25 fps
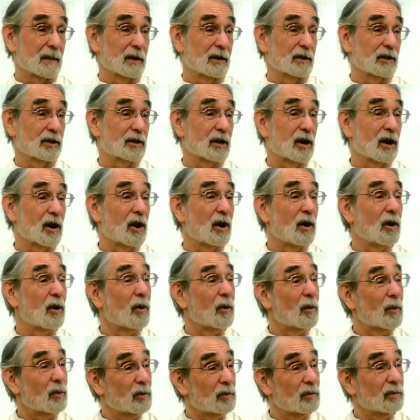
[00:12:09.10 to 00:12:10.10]

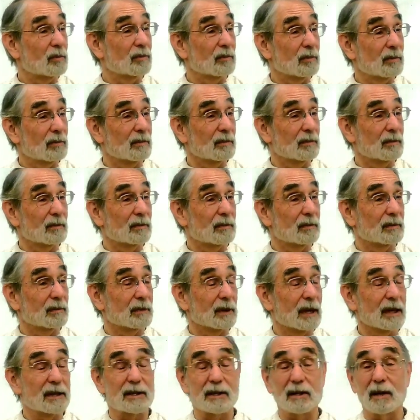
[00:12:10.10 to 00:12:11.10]
So
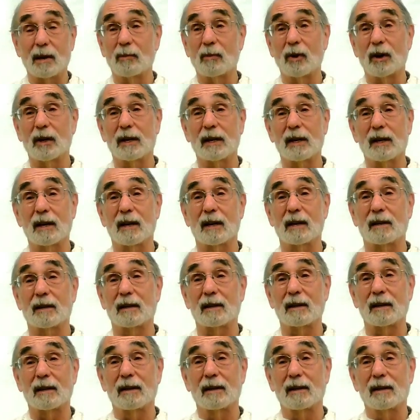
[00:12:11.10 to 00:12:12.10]
let someone in.